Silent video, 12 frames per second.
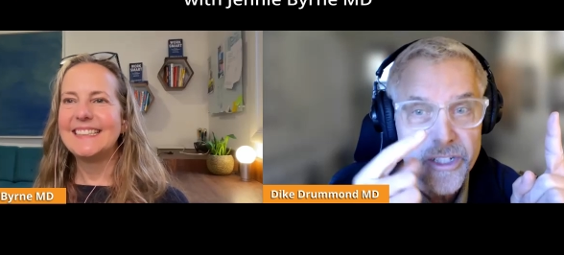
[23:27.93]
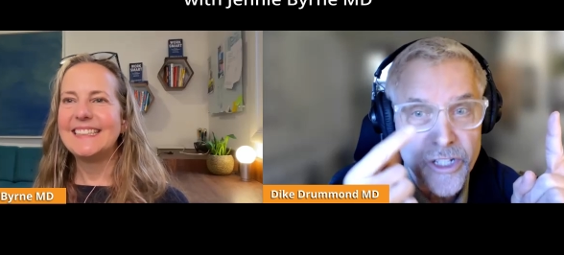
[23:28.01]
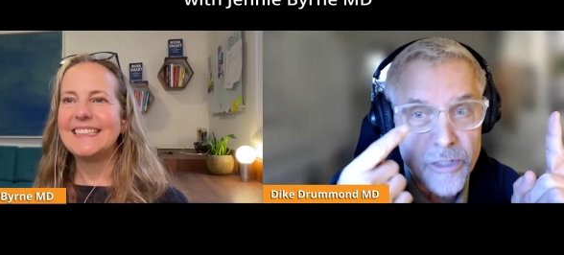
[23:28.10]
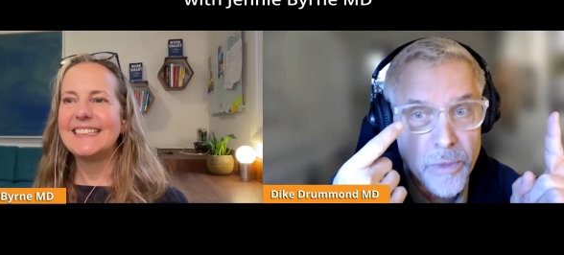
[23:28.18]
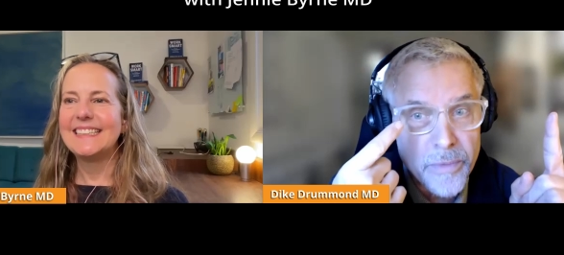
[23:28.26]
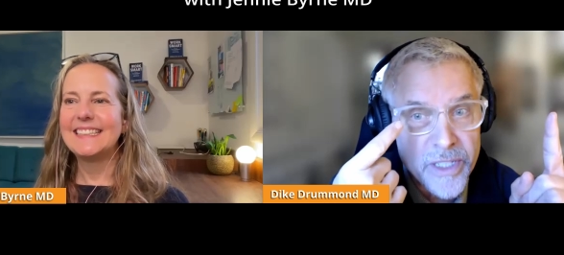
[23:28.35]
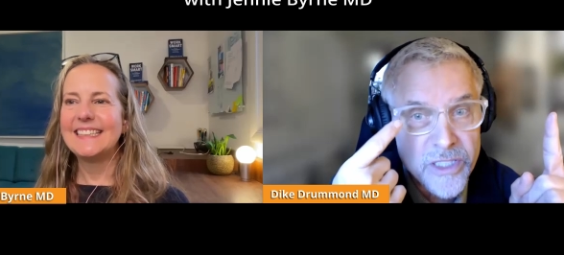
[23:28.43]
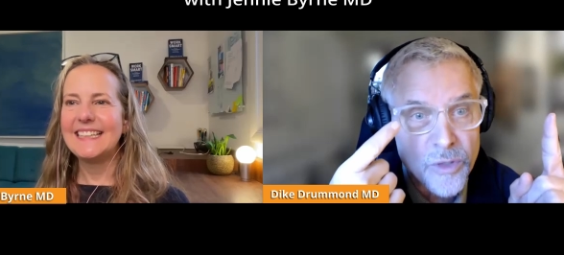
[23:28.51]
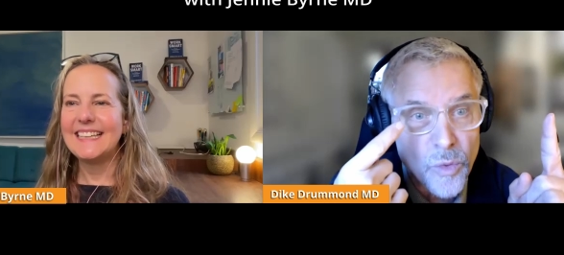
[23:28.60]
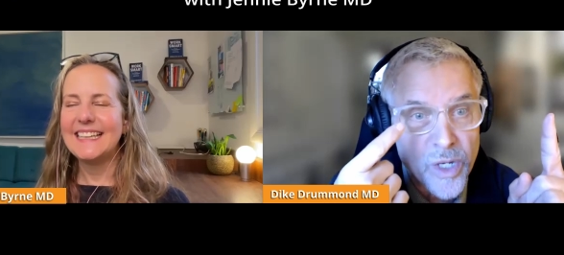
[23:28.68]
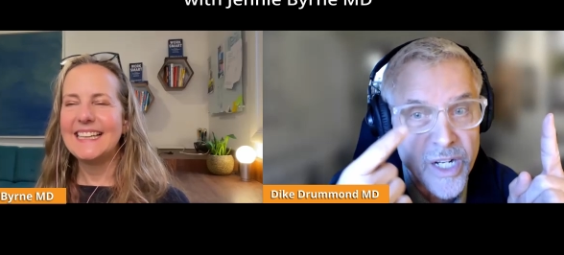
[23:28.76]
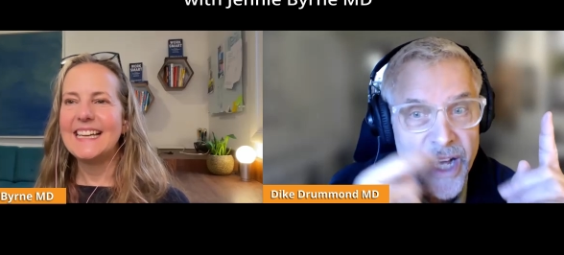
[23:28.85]
Speaker 1: You can be missing
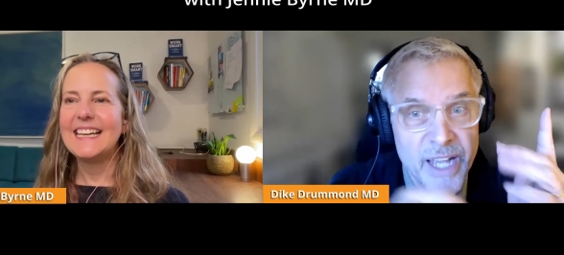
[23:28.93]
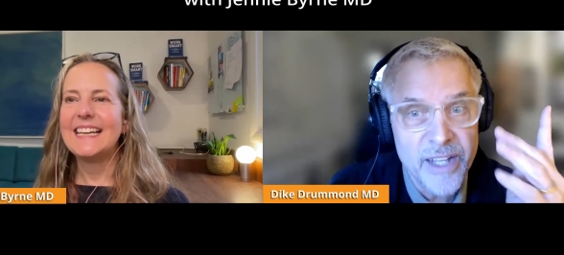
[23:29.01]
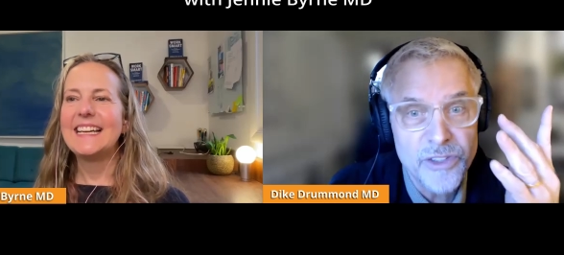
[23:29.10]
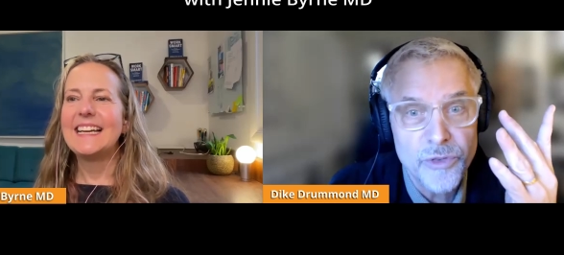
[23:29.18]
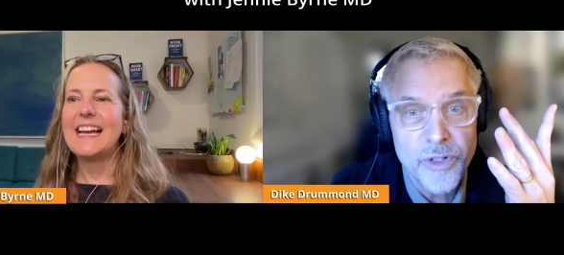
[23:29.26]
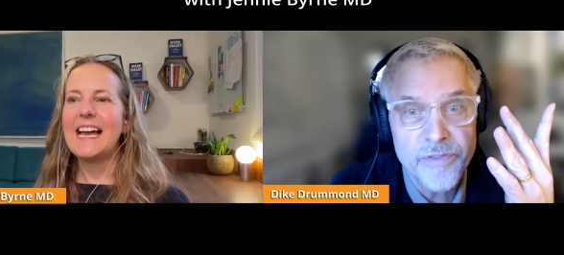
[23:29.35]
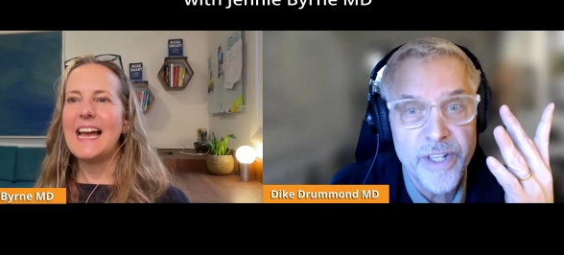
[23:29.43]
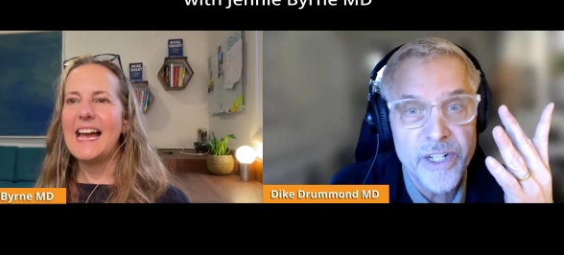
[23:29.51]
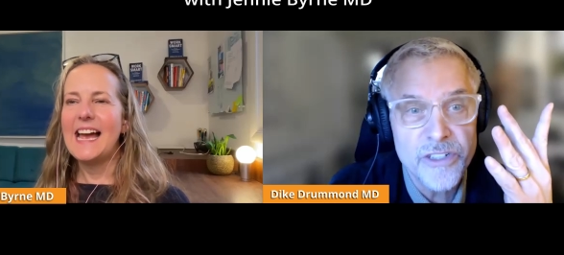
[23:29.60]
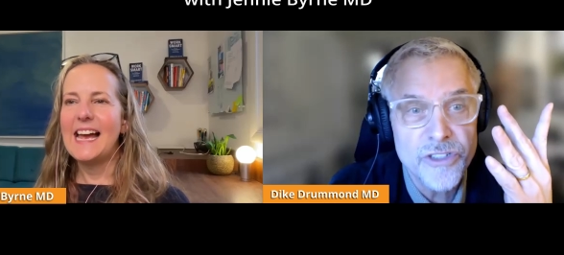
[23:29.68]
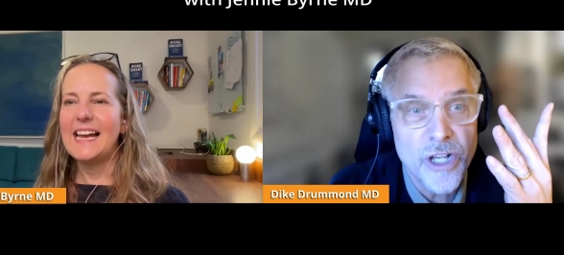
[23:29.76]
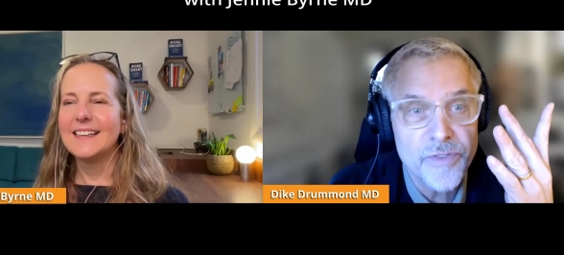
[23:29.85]
one eye and three
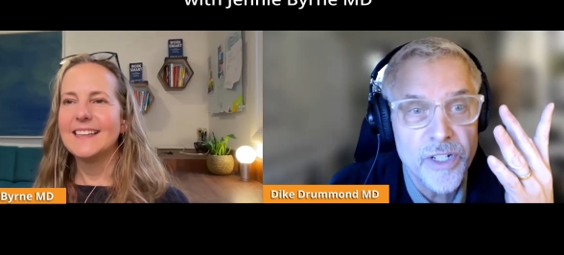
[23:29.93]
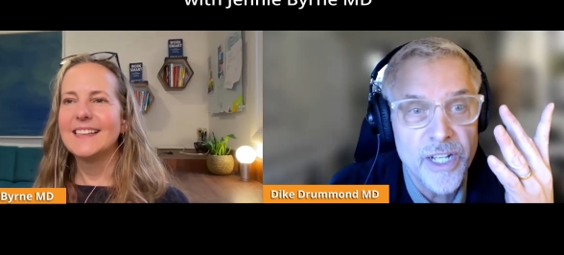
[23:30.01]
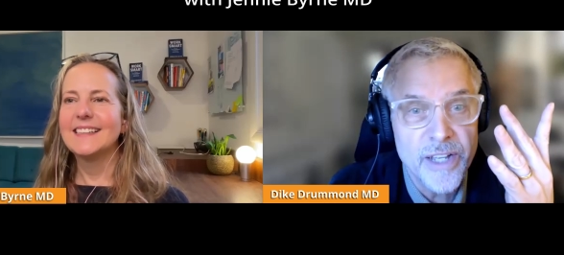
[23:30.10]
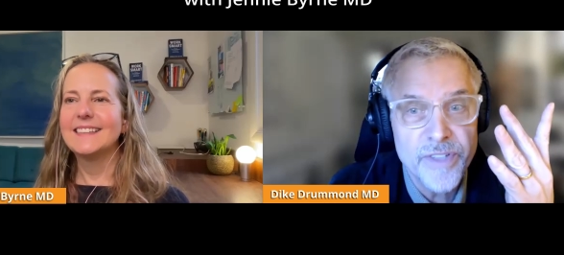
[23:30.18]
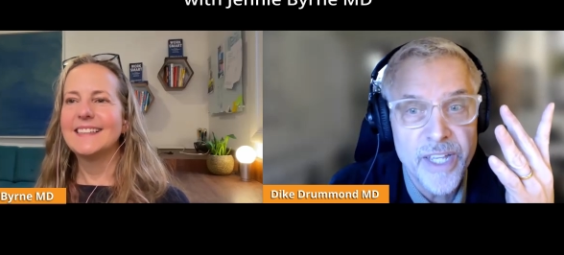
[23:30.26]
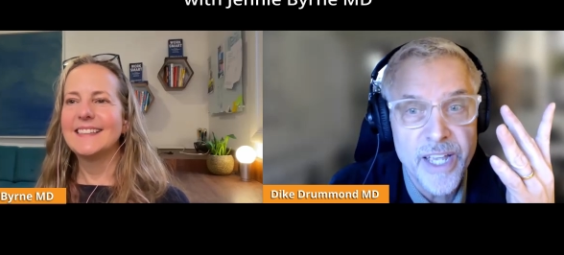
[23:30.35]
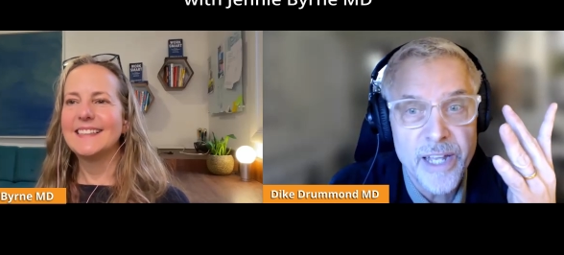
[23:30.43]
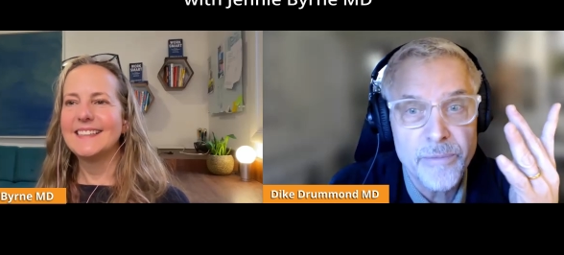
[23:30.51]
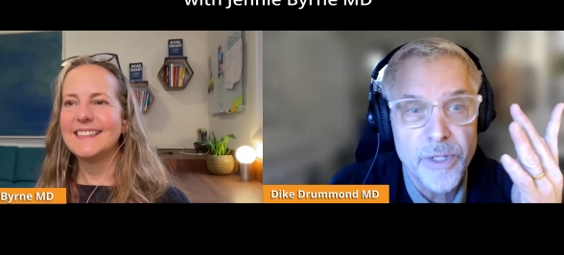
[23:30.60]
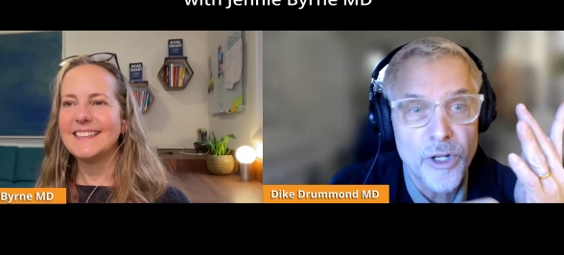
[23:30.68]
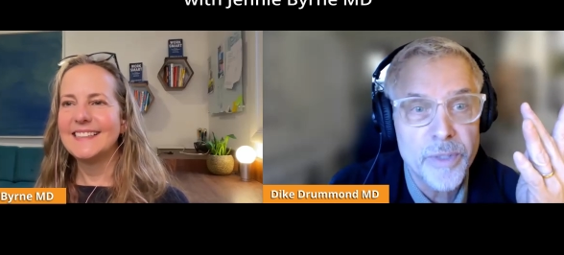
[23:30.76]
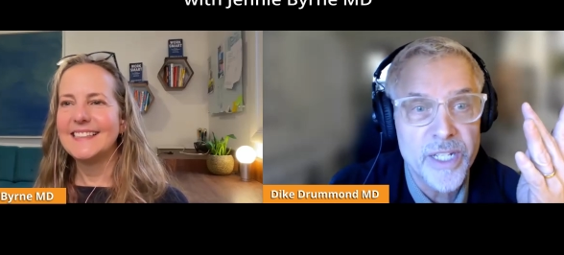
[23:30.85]
fingers off your left hand, but
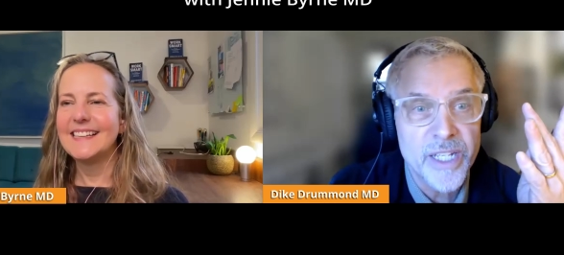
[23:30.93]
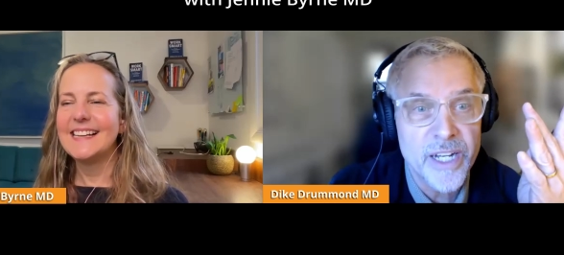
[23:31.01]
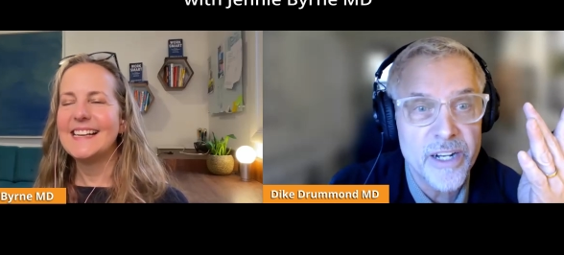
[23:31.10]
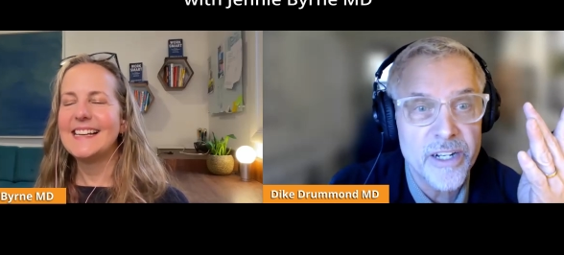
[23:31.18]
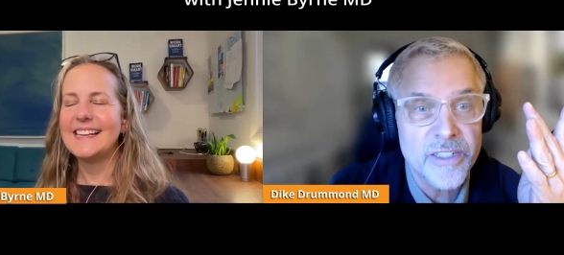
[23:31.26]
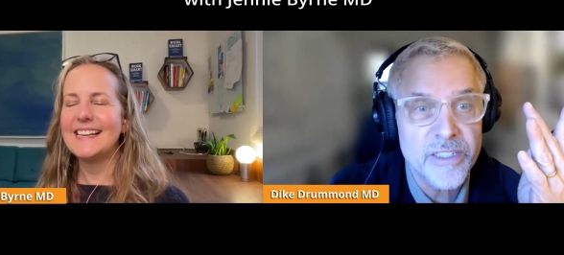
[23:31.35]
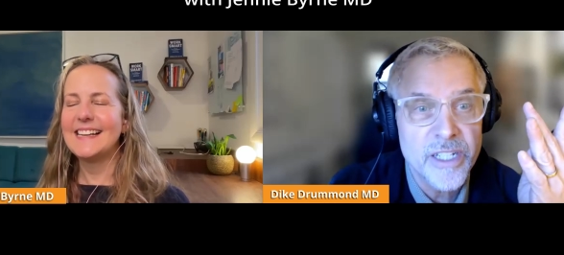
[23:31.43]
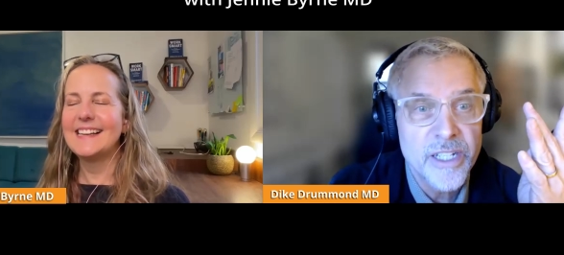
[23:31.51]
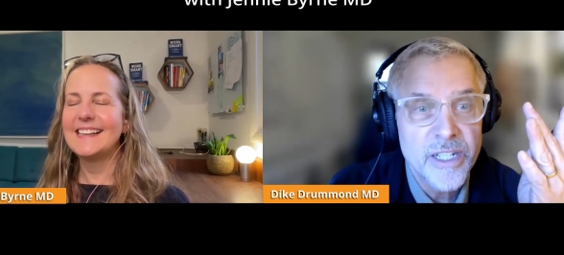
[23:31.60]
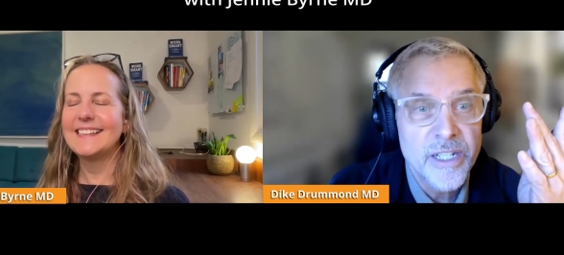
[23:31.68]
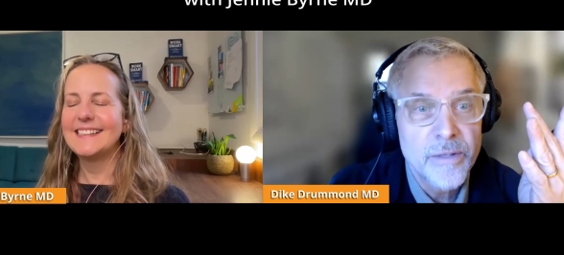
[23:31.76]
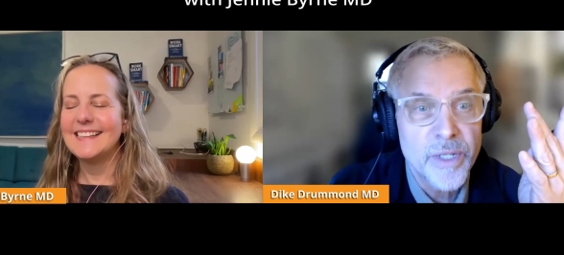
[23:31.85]
nobody cares
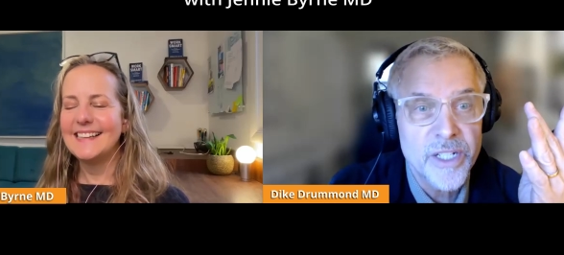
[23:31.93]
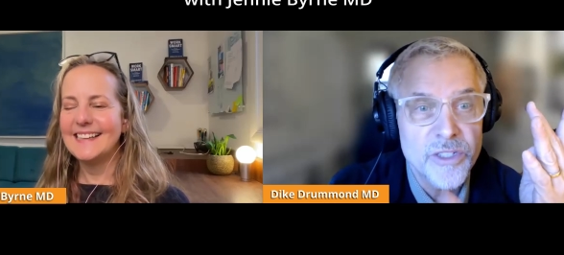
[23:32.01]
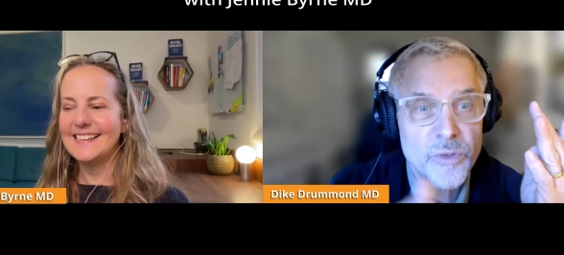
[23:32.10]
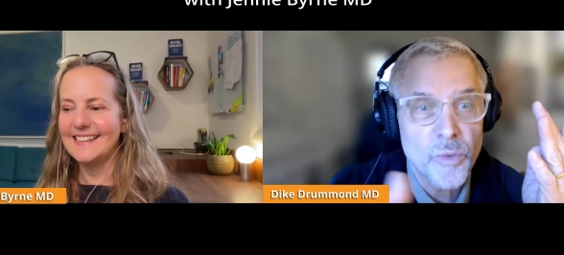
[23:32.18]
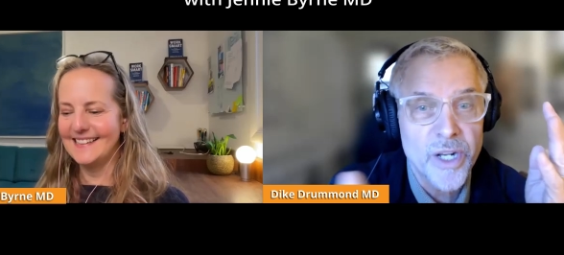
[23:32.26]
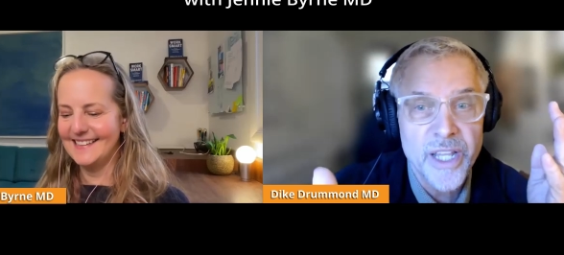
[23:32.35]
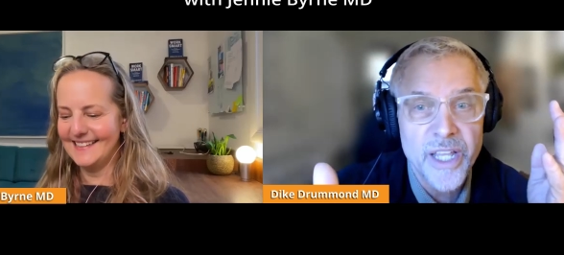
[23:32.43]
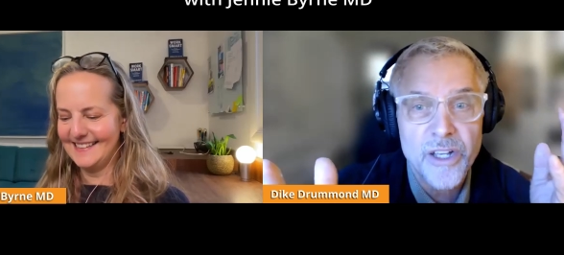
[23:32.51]
because what do they